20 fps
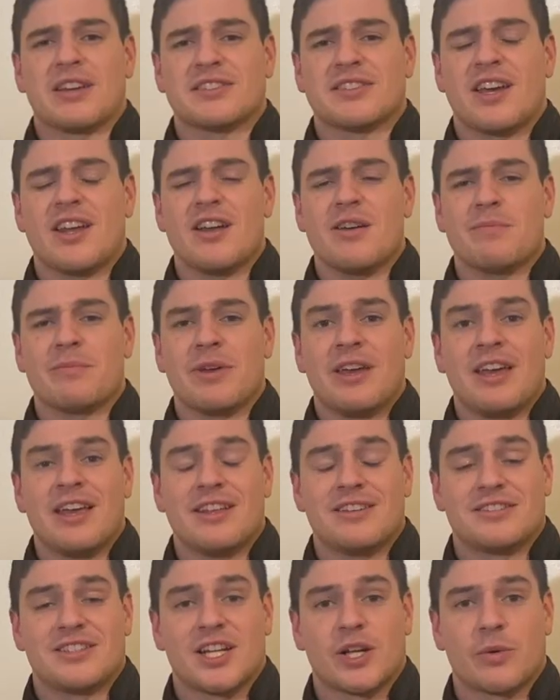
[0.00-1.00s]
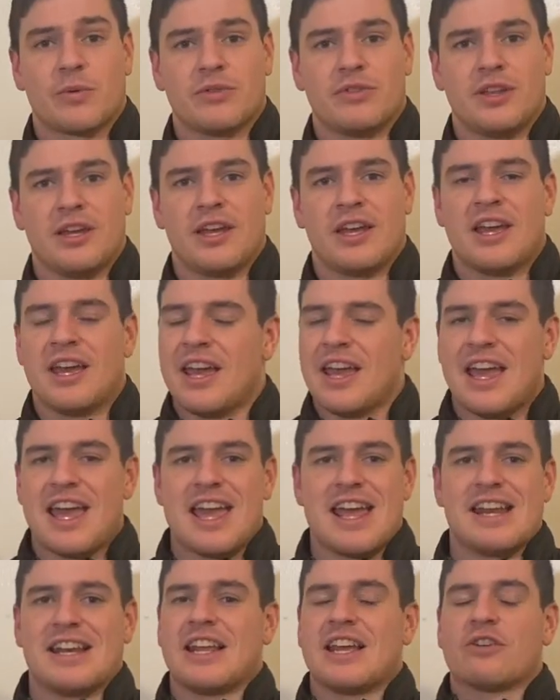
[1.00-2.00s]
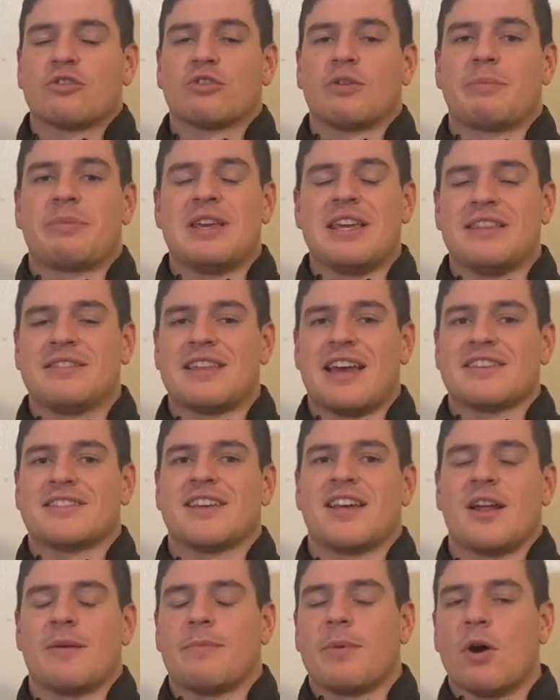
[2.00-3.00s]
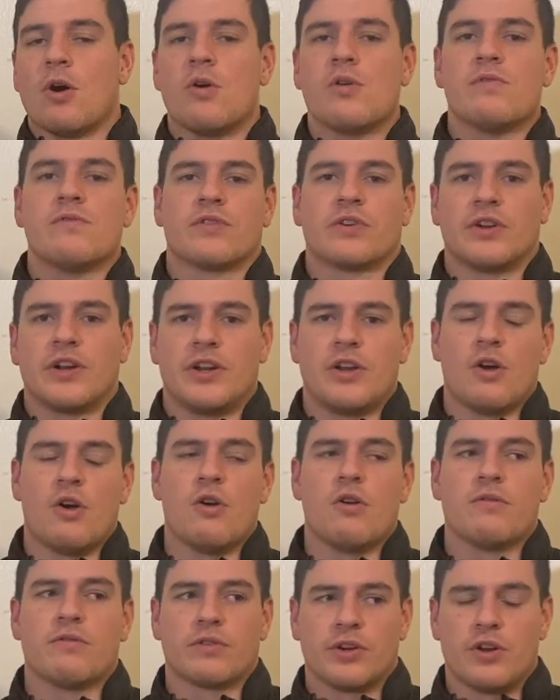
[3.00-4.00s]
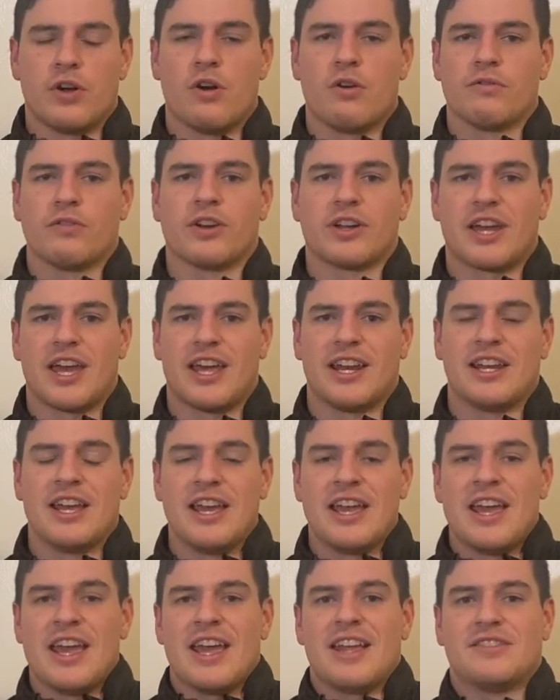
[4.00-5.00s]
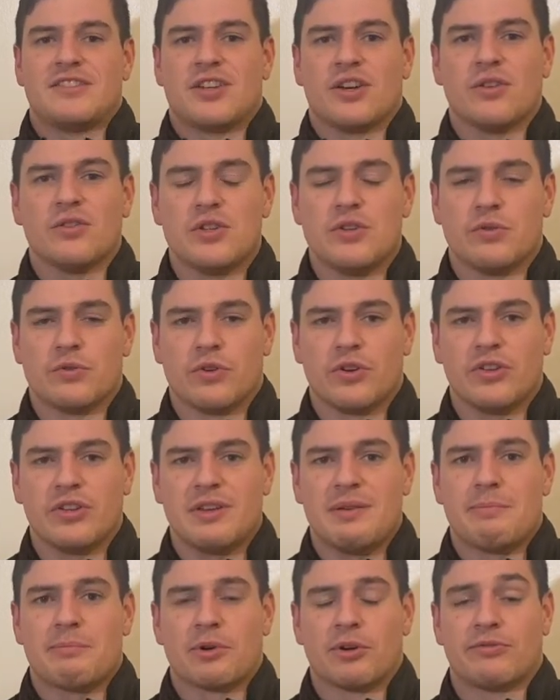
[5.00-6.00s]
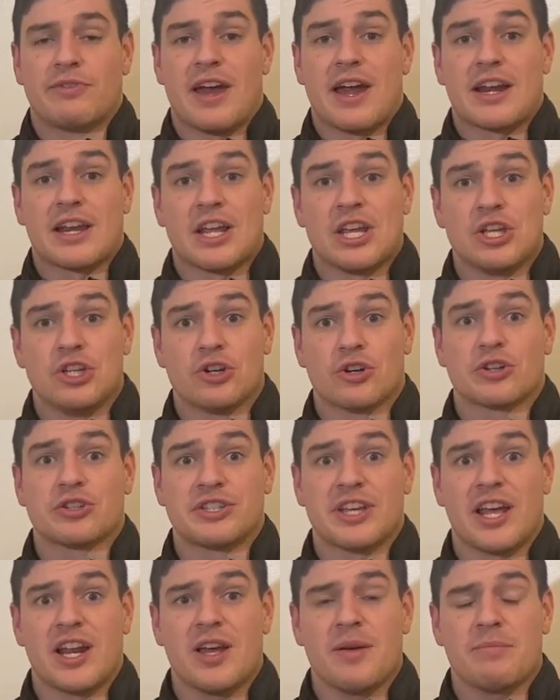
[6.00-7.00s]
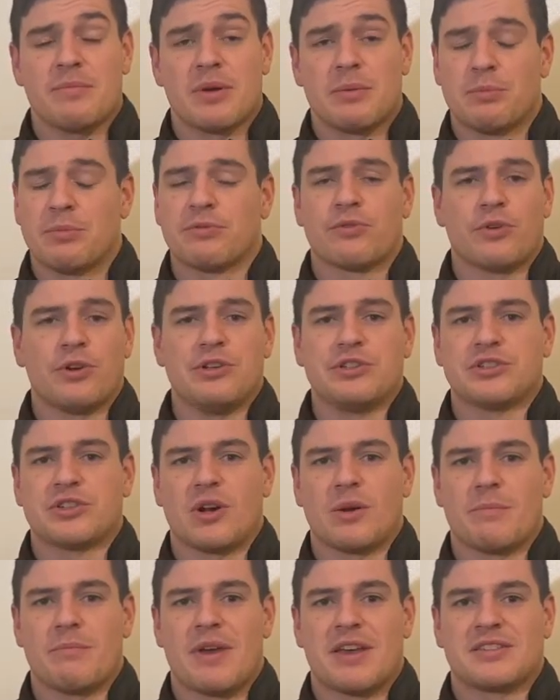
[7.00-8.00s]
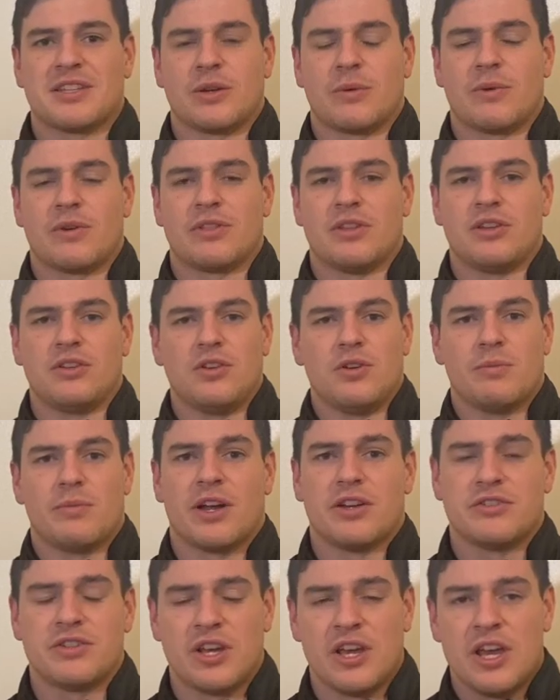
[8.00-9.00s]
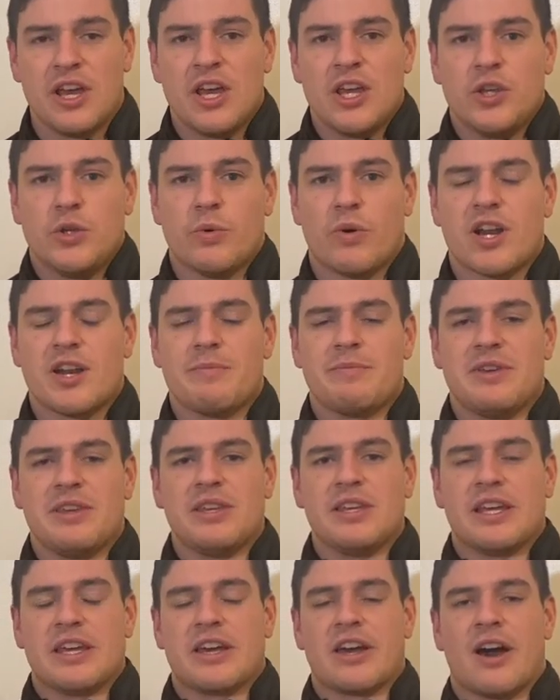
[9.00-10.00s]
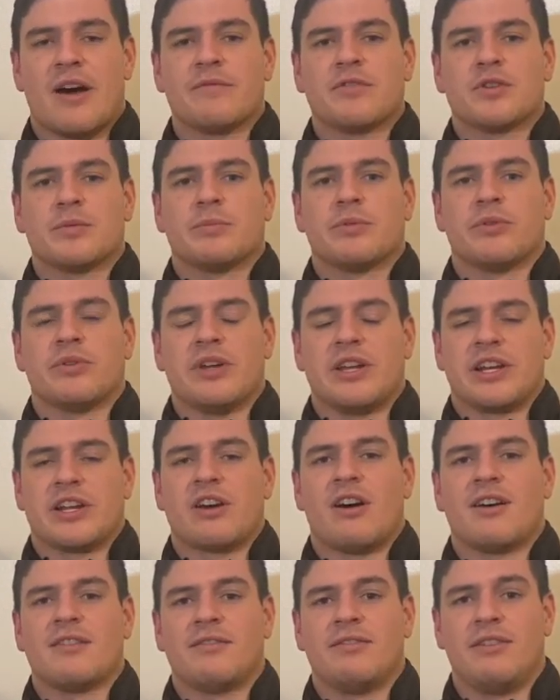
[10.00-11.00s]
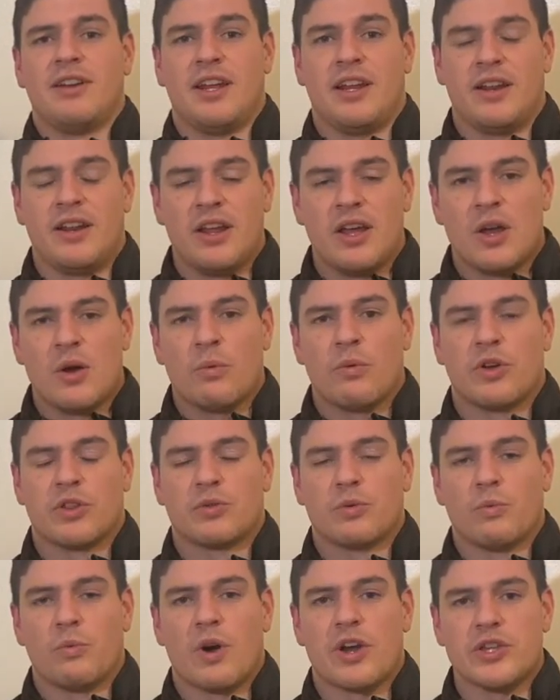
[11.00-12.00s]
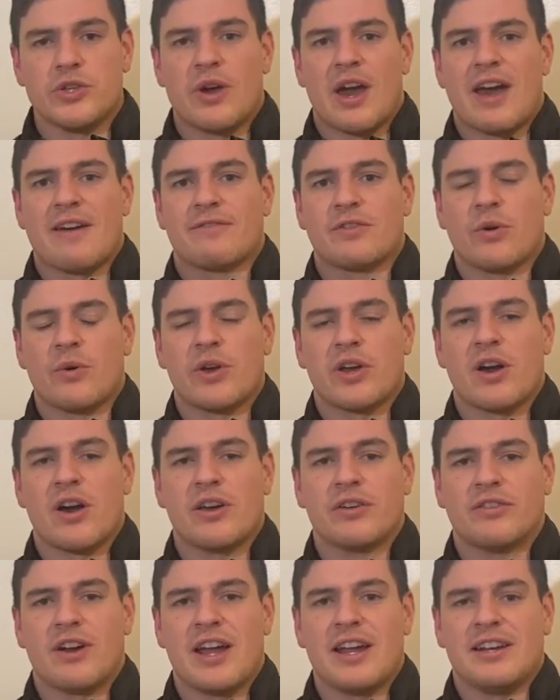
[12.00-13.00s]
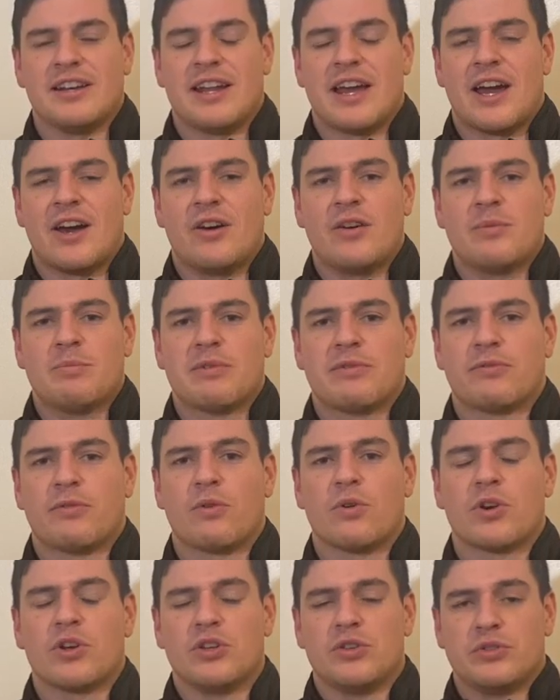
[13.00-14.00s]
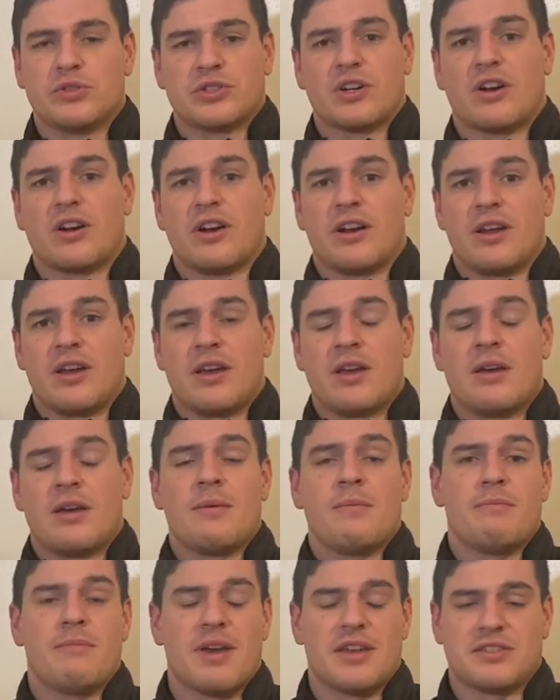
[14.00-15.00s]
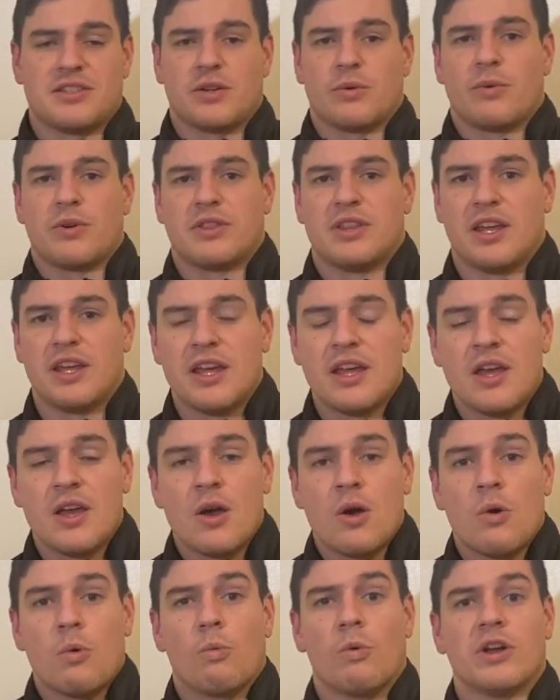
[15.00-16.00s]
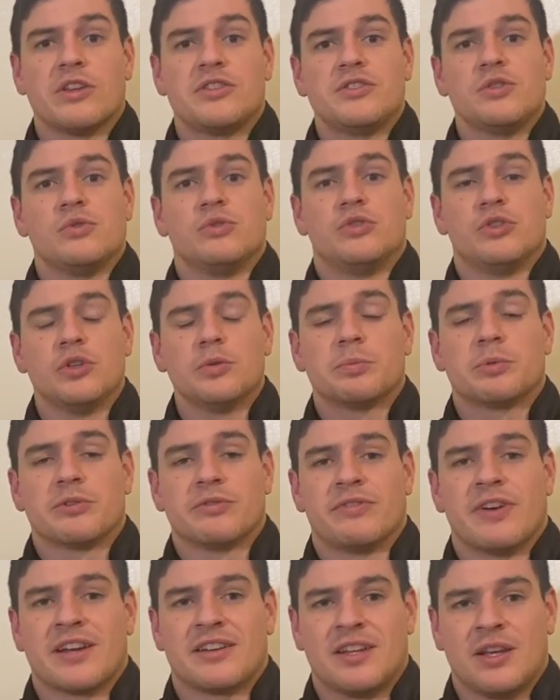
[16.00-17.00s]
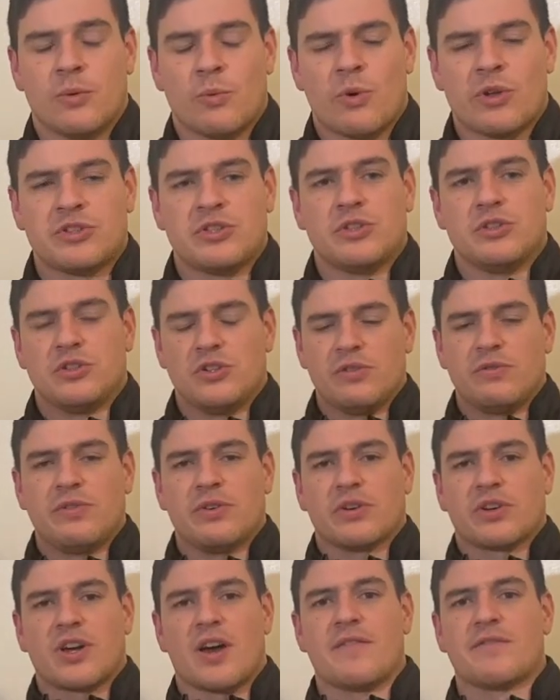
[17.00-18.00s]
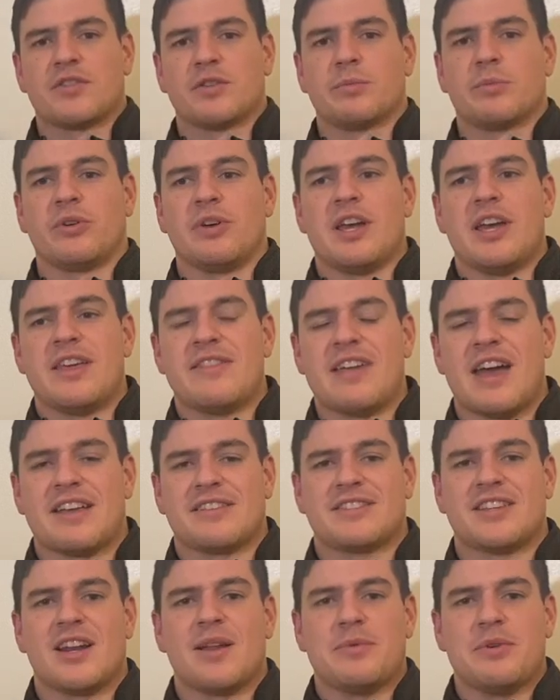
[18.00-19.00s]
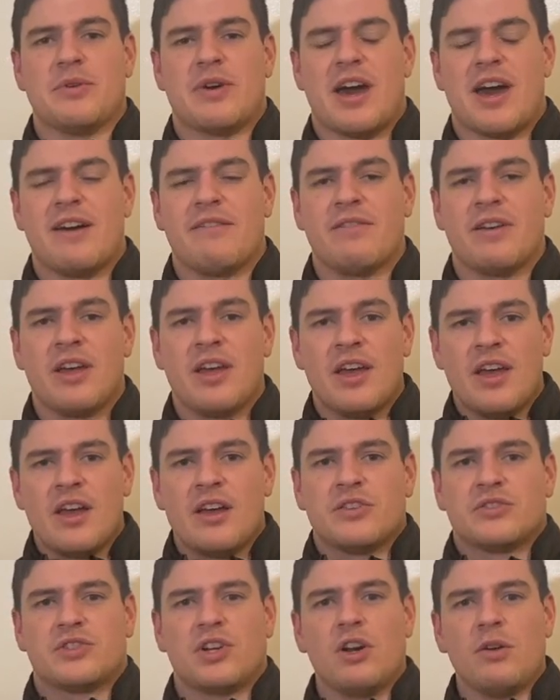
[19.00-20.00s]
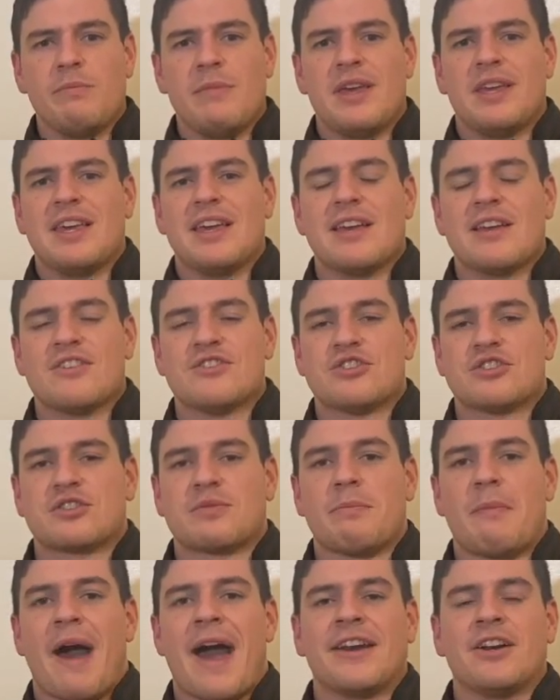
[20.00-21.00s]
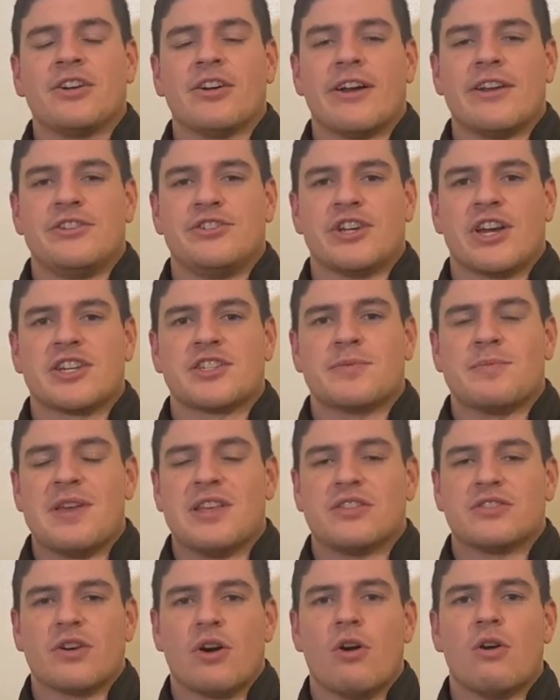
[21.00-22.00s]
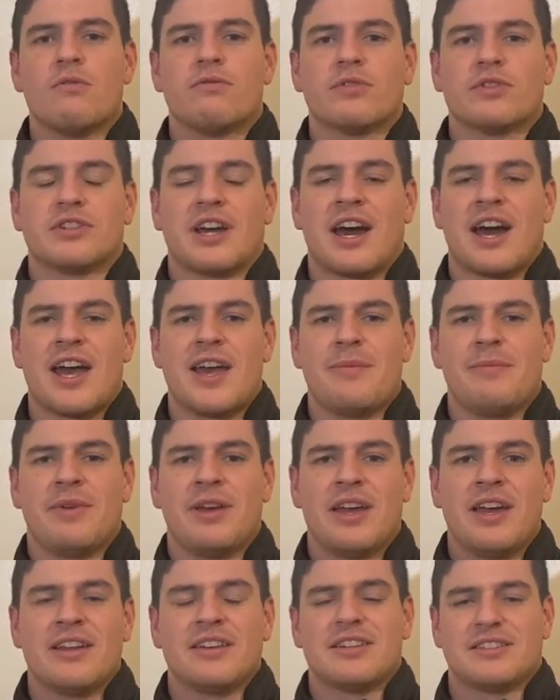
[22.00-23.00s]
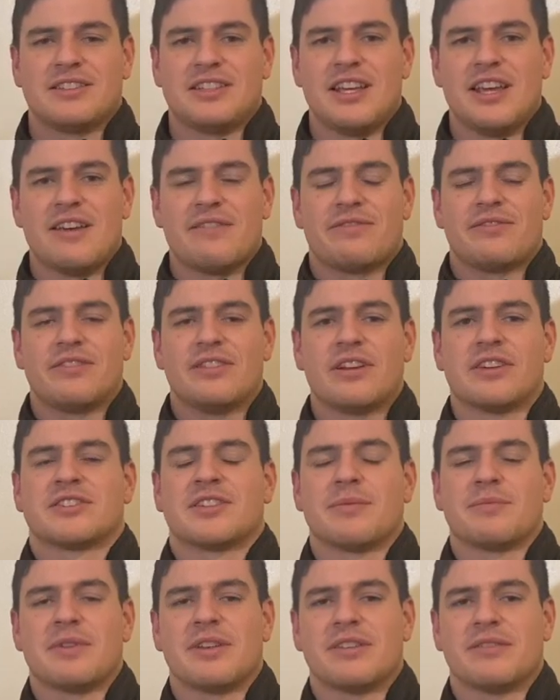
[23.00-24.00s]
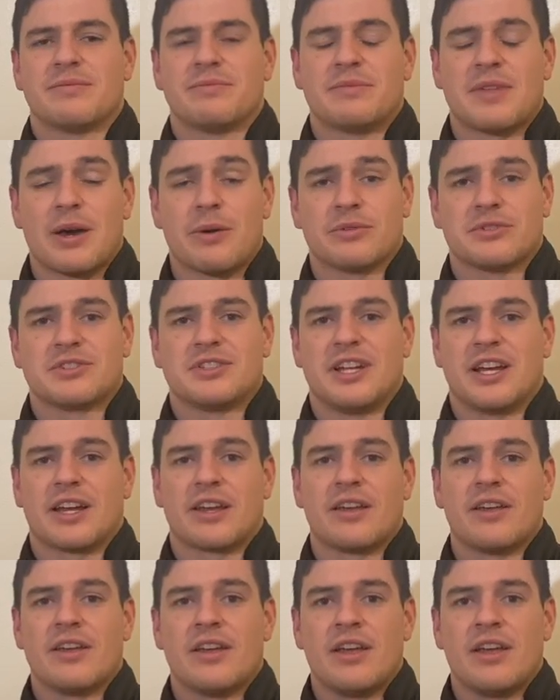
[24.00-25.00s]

a setup and stick with it and repeat that setup over and over and over again until you really perfect your setup before you start messing with it too much. You want to be comfortable and confident with what you have going on right now before you start messing with it. Once you do perfect it, once you do feel comfortable in that setup you have, start making just minor adjustments over time to see if there's something that will stick.